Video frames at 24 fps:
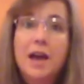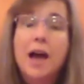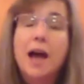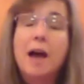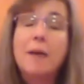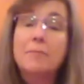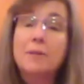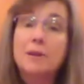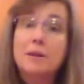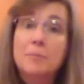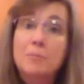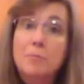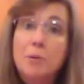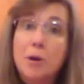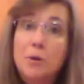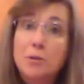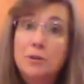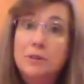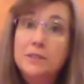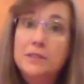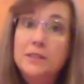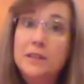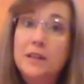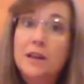I'm going to
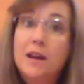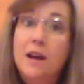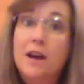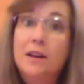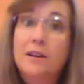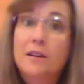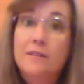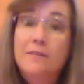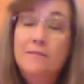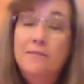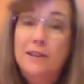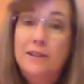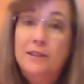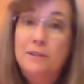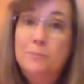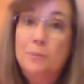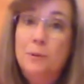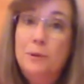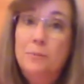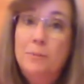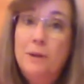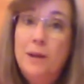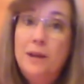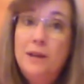post it on our
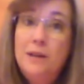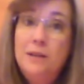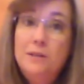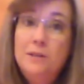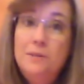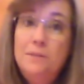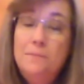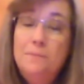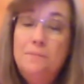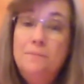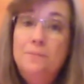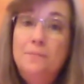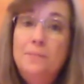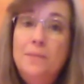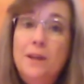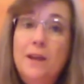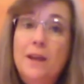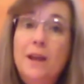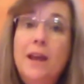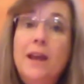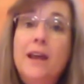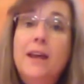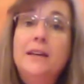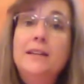Facebook page.
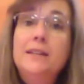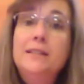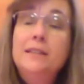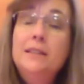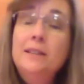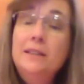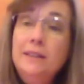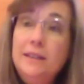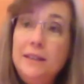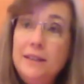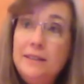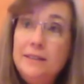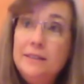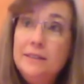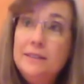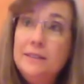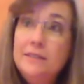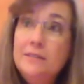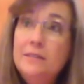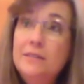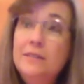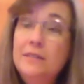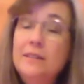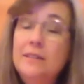And it's a
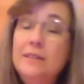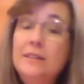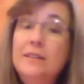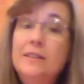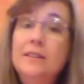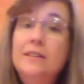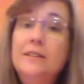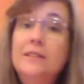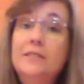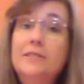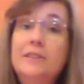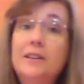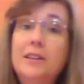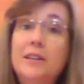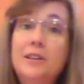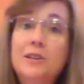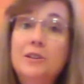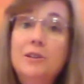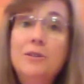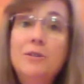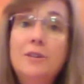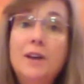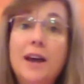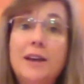list so that
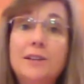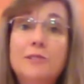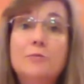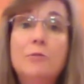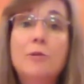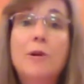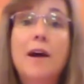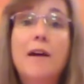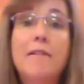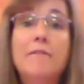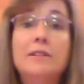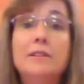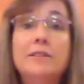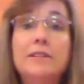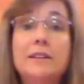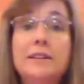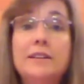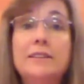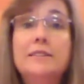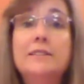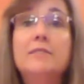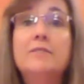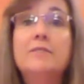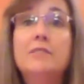you guys will have a
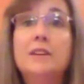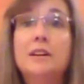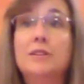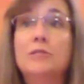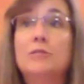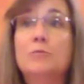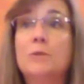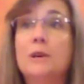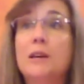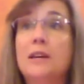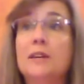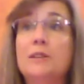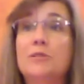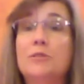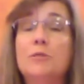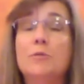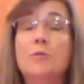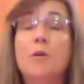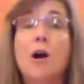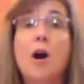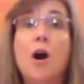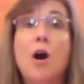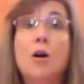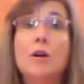list of things we can
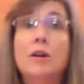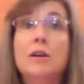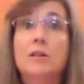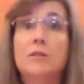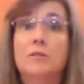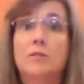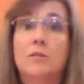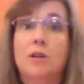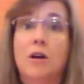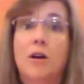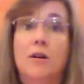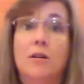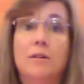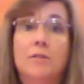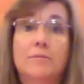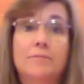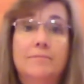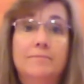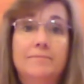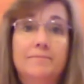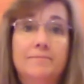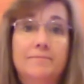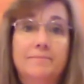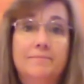do all year long.
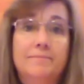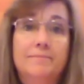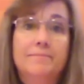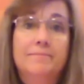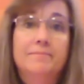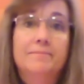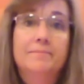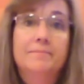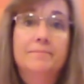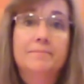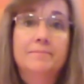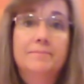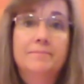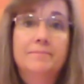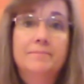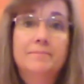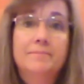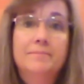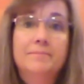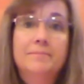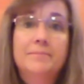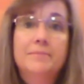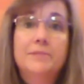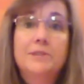
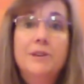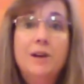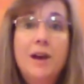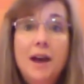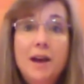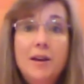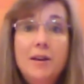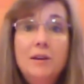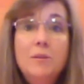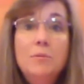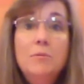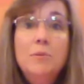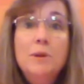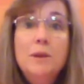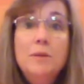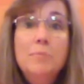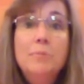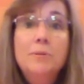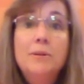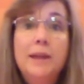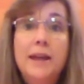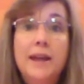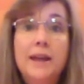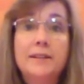So, how can we
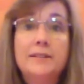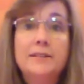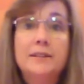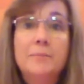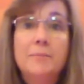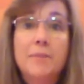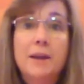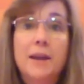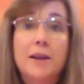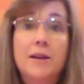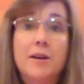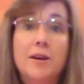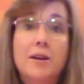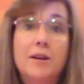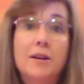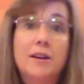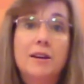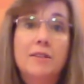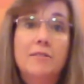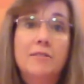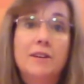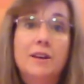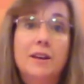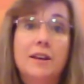plan to make our
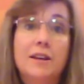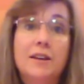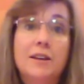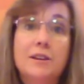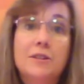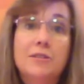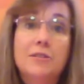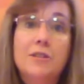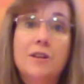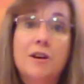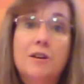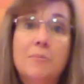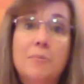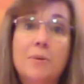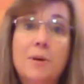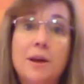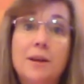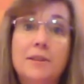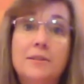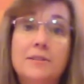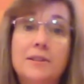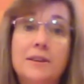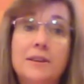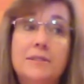giving a year long
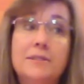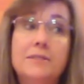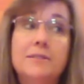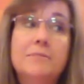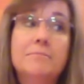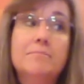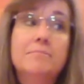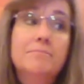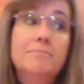process?